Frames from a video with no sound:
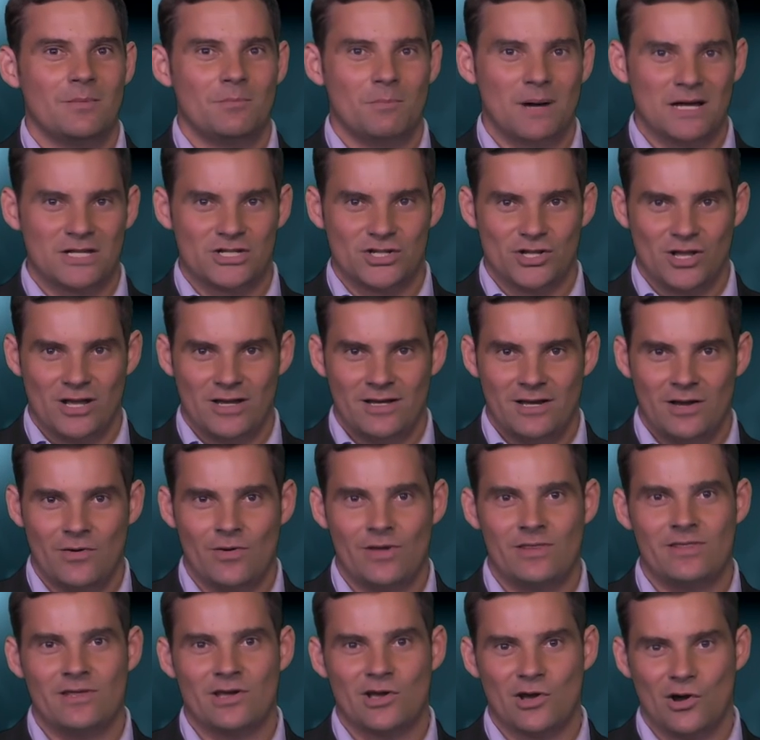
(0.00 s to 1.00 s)
much like
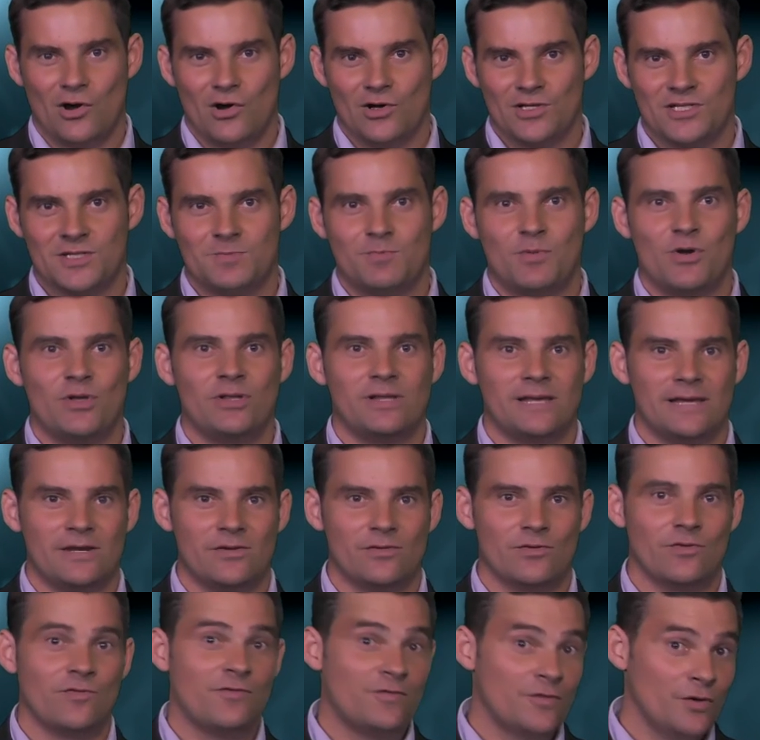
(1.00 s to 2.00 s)
knowing the cost per
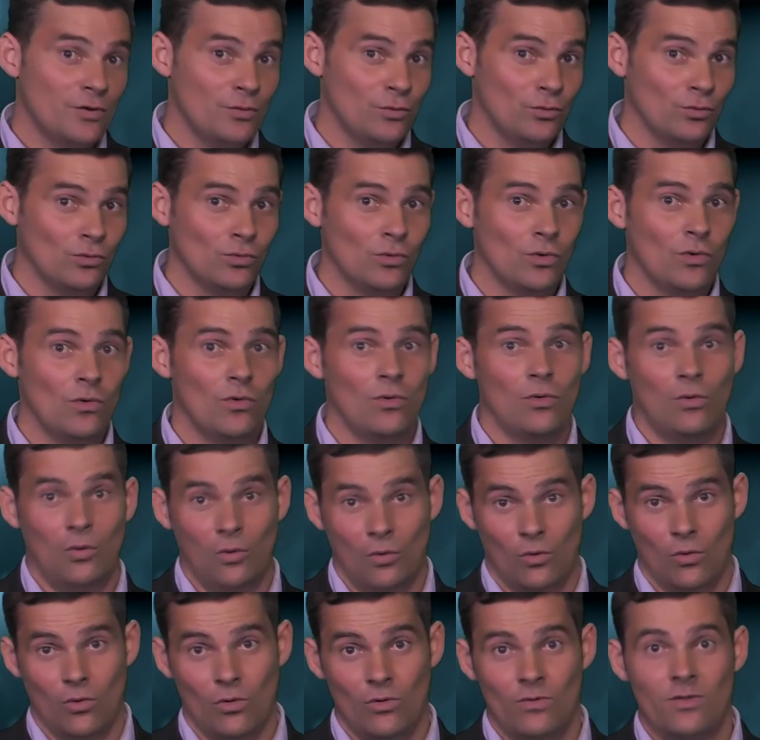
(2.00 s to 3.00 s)
litre of fuel,
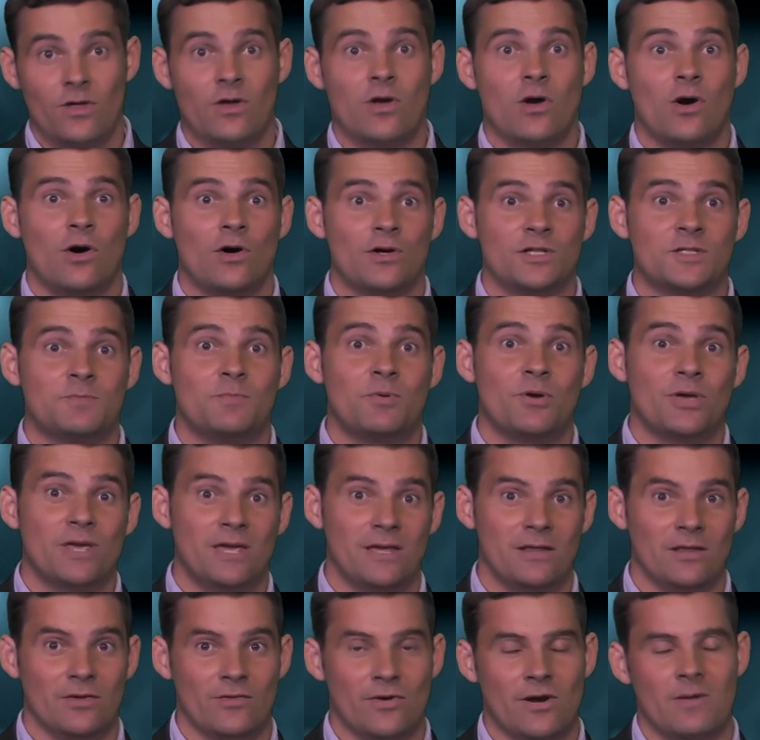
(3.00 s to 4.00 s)
or the cost per
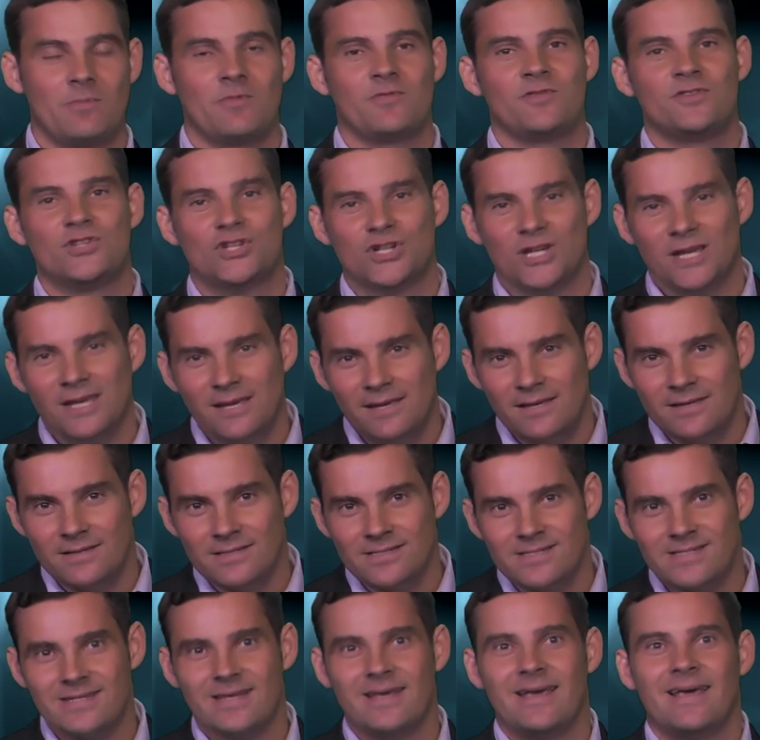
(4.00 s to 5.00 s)
kilogram of
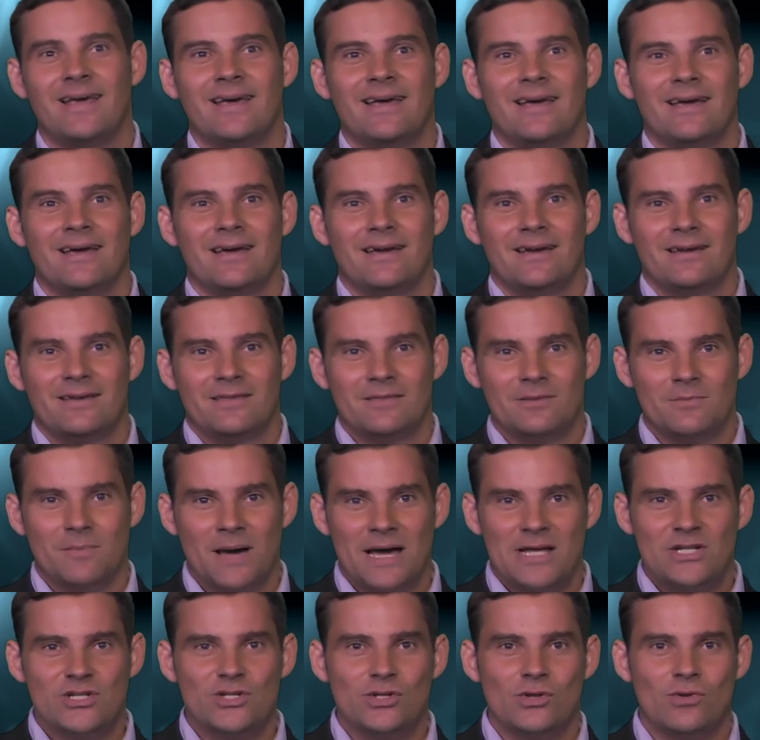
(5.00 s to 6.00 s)
cheese. The
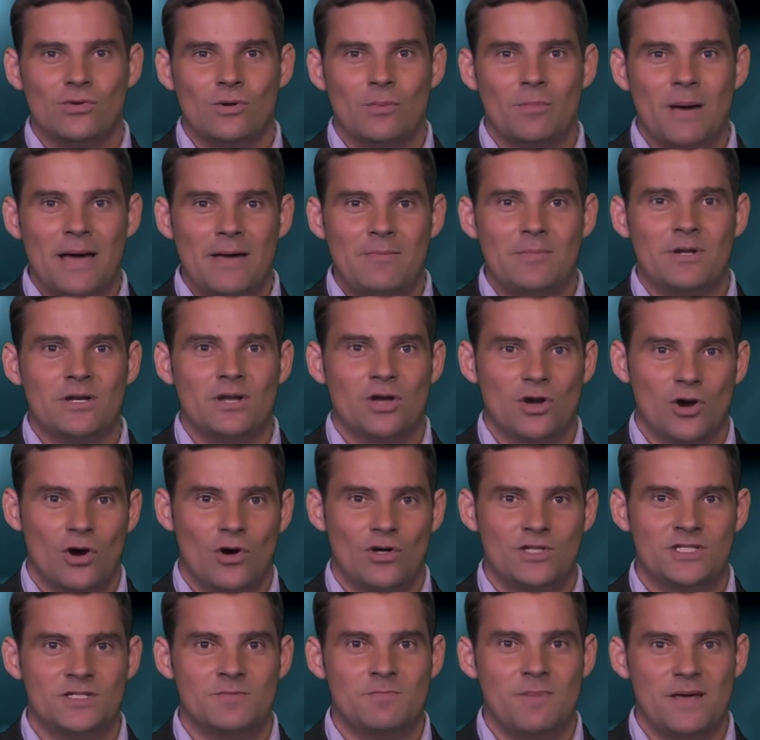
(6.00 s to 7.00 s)
marginal abatement
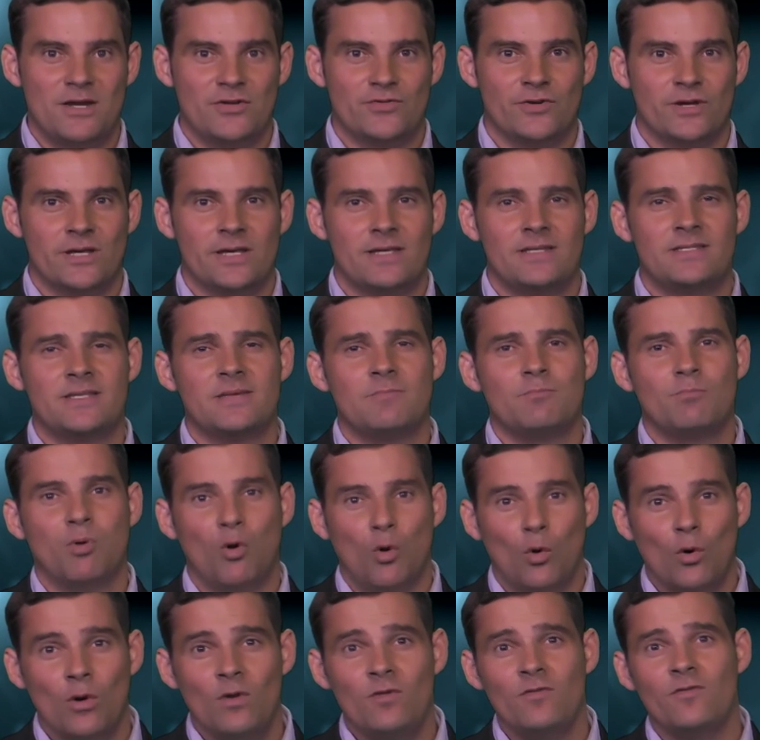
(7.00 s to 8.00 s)
cost metric is
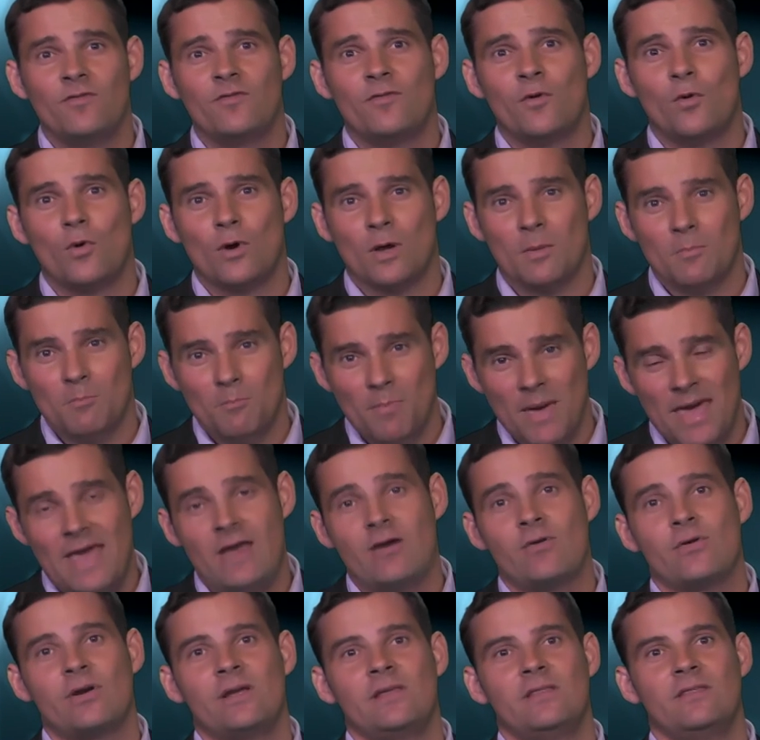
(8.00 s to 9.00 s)
important for
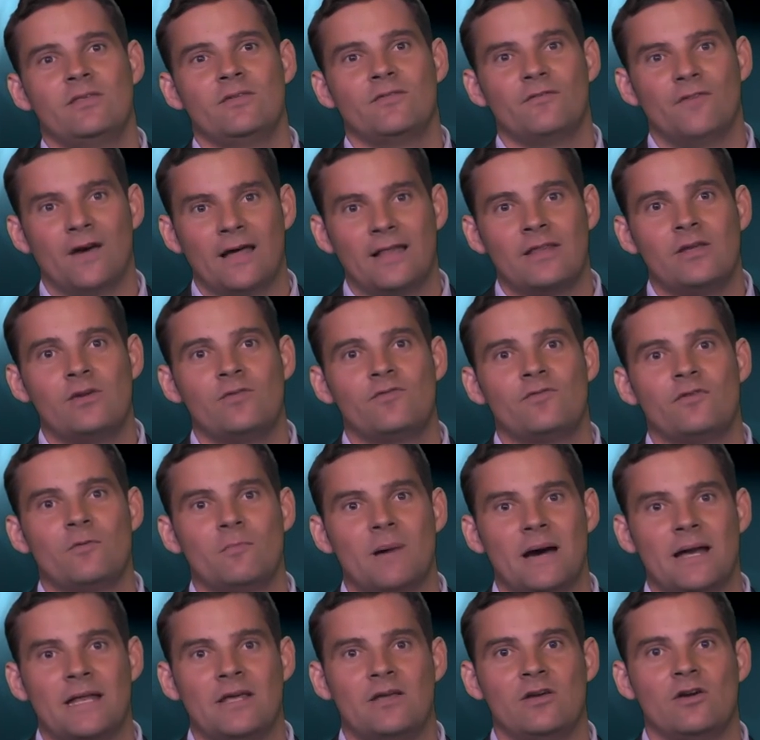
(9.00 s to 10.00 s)
comparing the value for
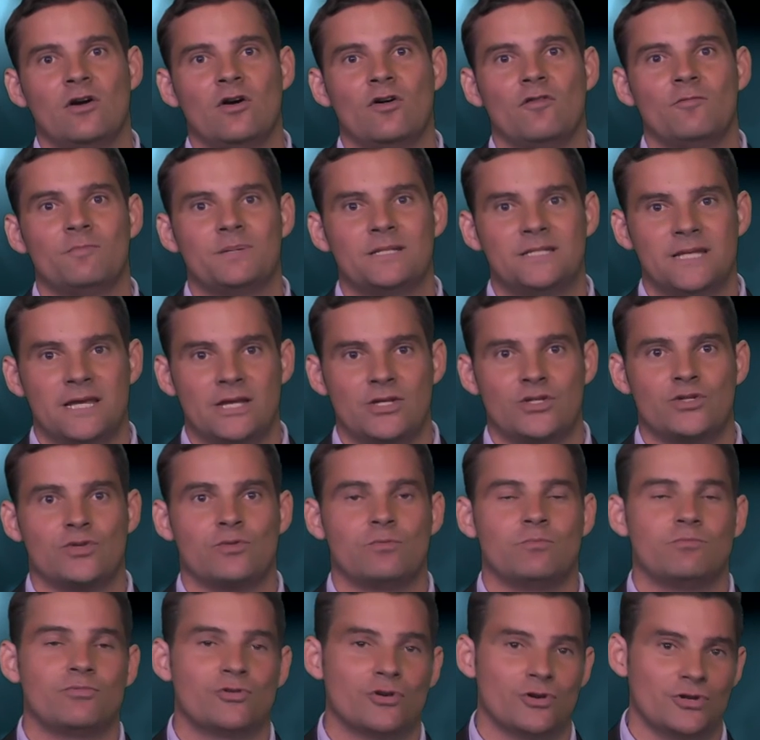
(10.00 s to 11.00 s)
money of
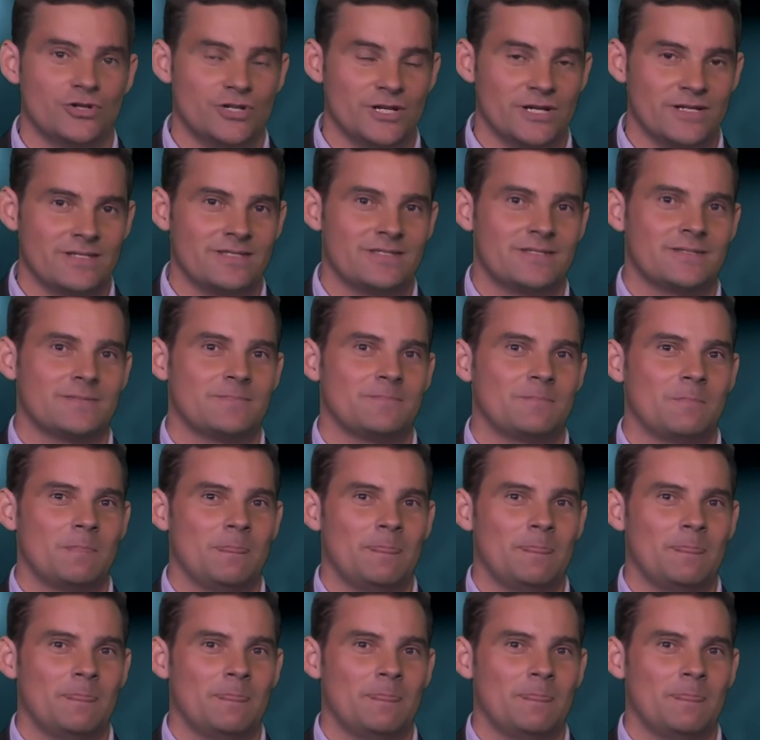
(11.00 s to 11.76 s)
potential projects.